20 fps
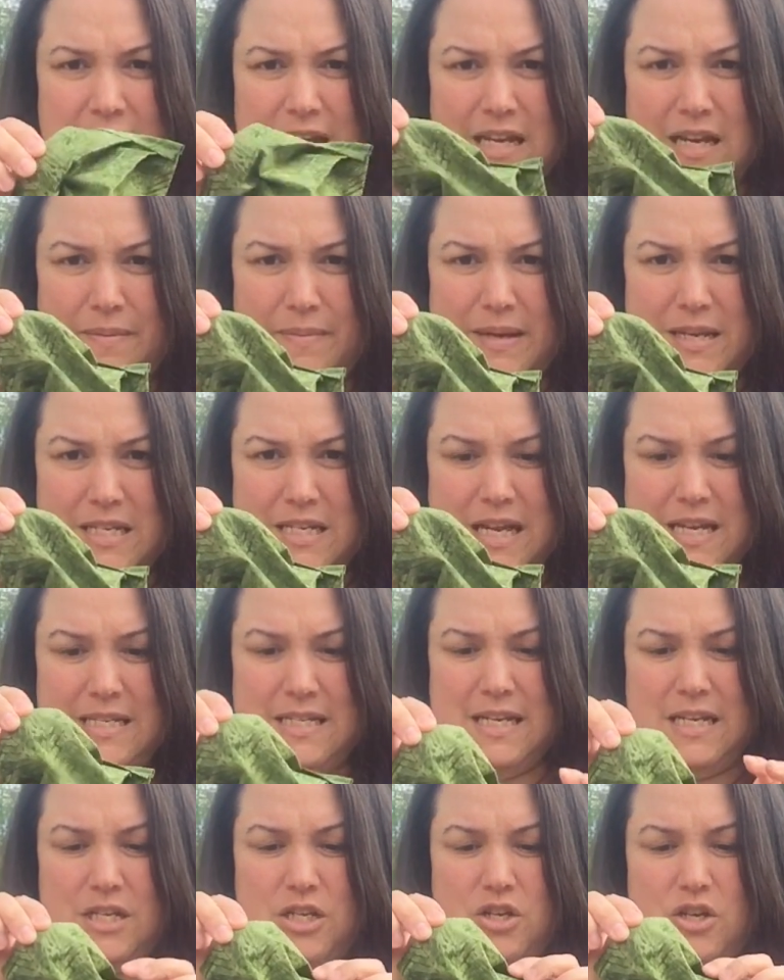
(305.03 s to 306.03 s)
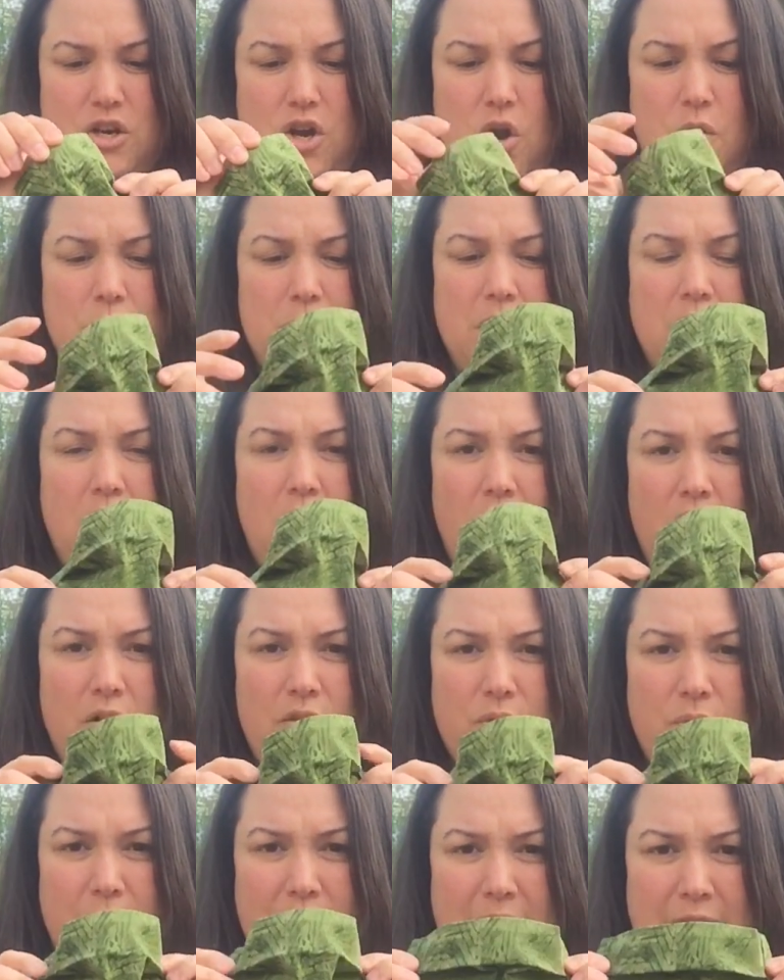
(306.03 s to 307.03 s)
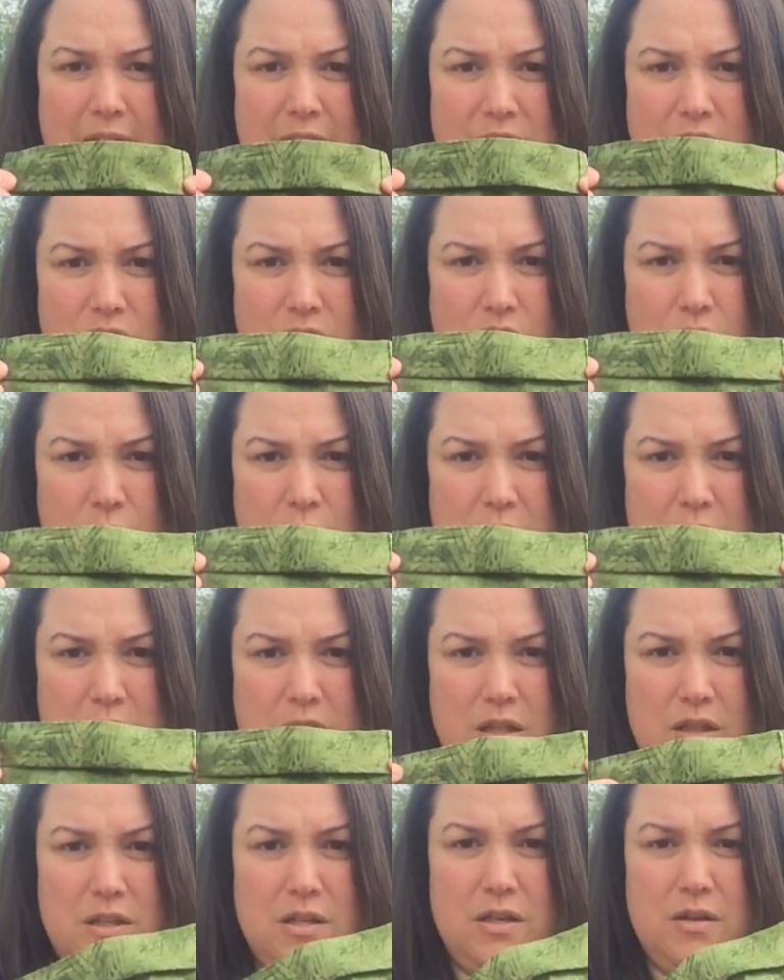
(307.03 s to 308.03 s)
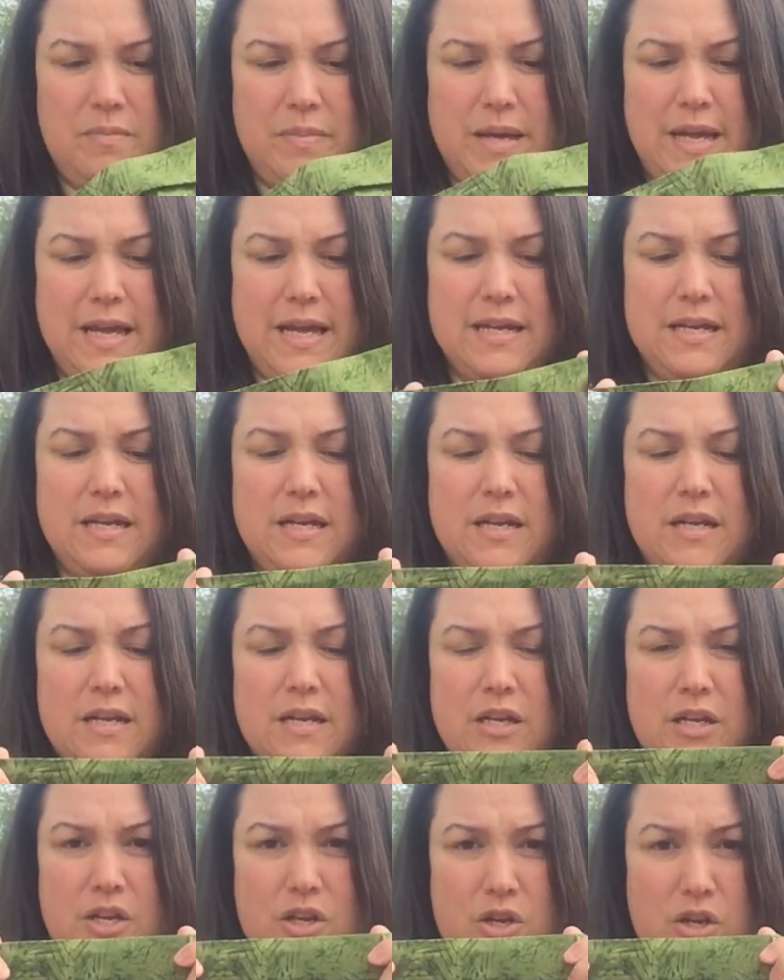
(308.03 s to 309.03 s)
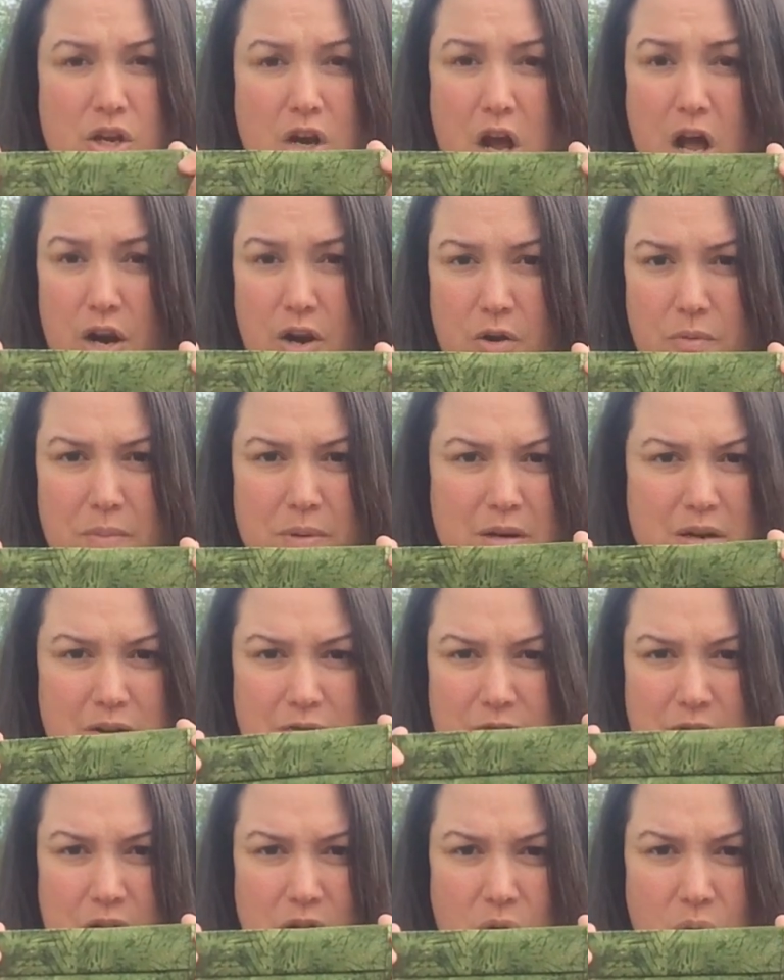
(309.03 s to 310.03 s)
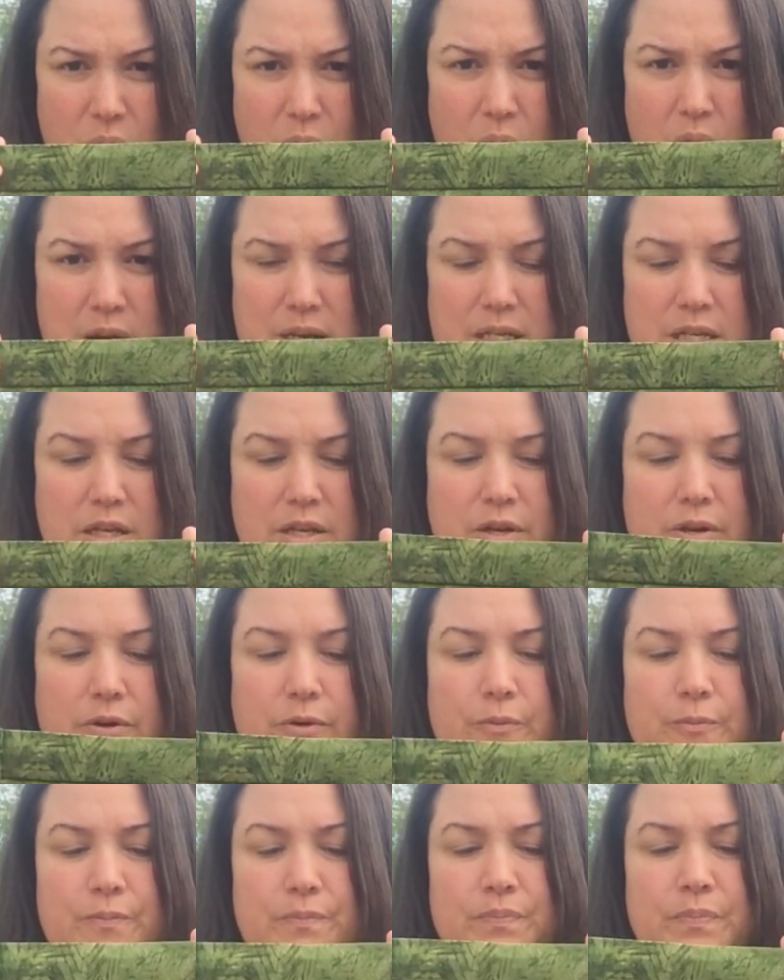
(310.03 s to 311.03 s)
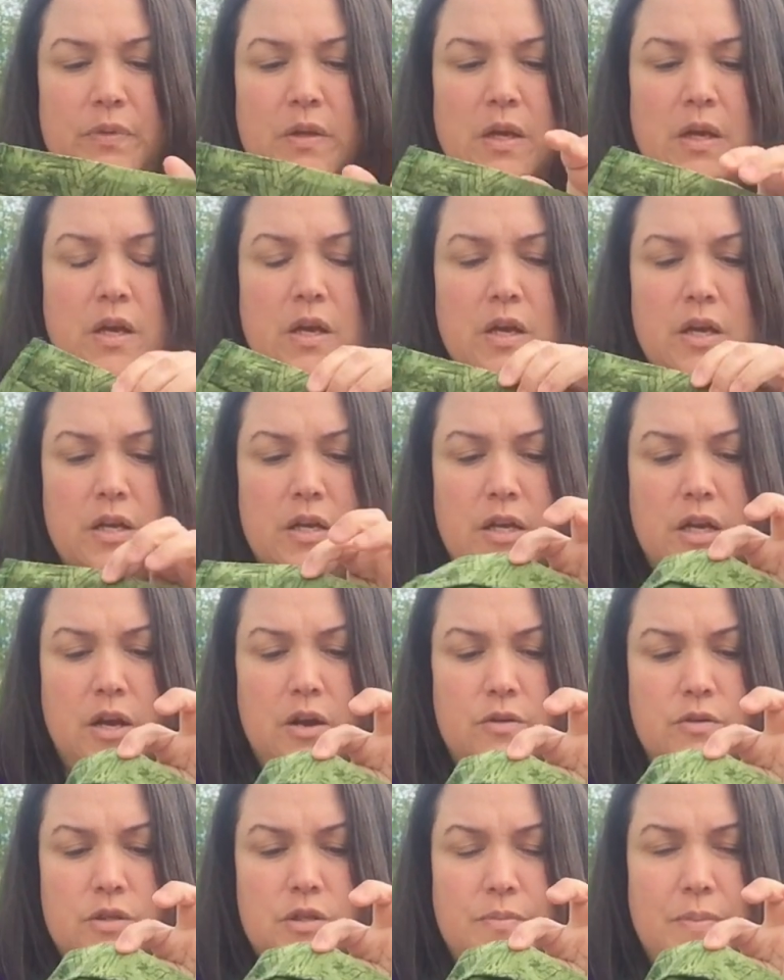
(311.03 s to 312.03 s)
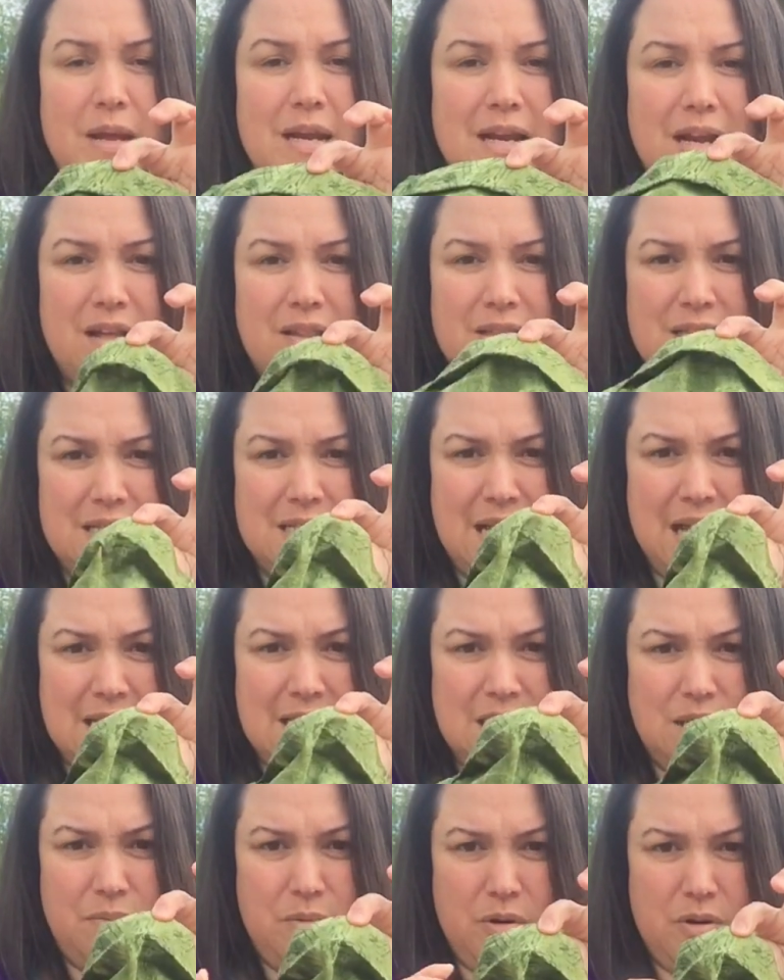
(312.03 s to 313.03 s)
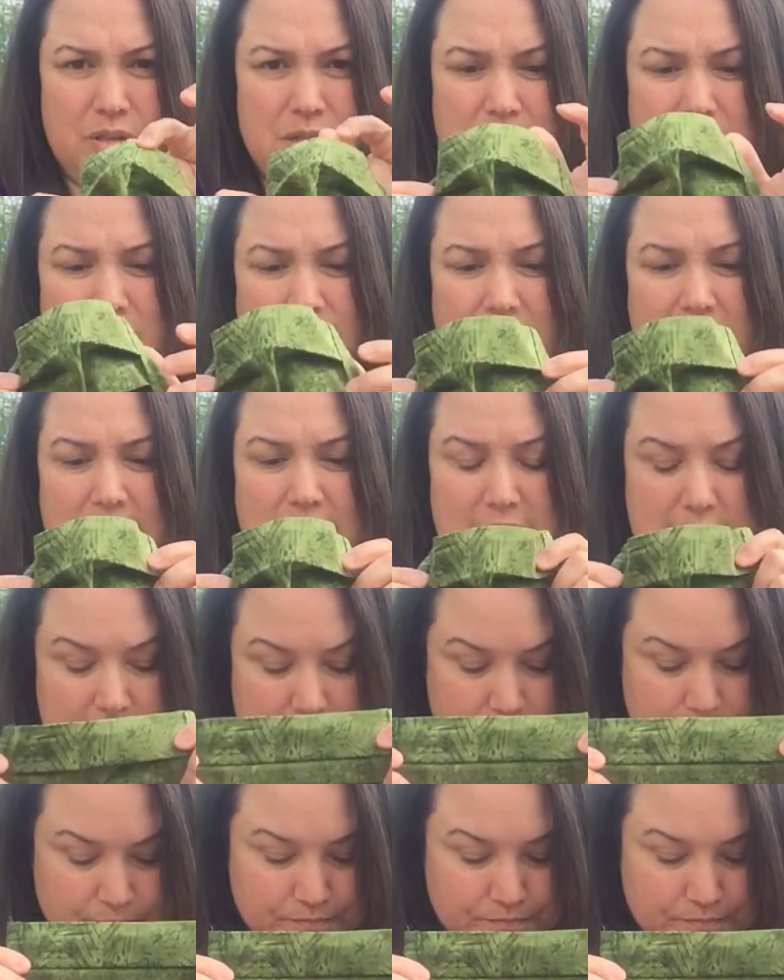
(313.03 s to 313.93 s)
can be adjusted. You can open it all the way, you can open it a little bit, you can not open it if you don't want to, you know, depending on the size of the person's face.